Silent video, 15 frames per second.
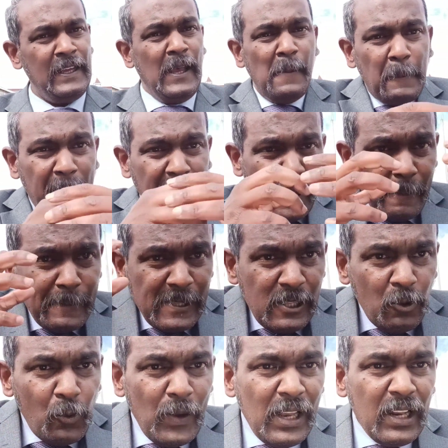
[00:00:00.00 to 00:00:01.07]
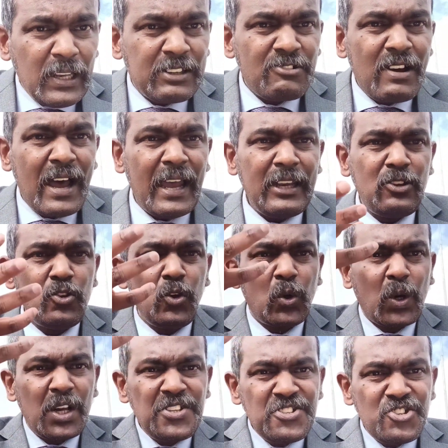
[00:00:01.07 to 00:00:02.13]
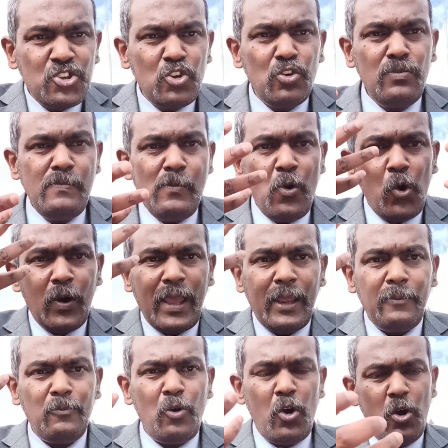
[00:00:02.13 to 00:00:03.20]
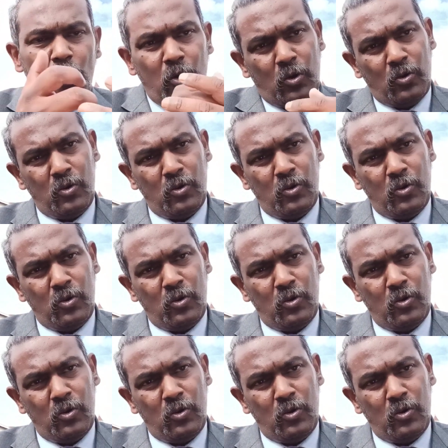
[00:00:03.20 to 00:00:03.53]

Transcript: People will try to consume more and more.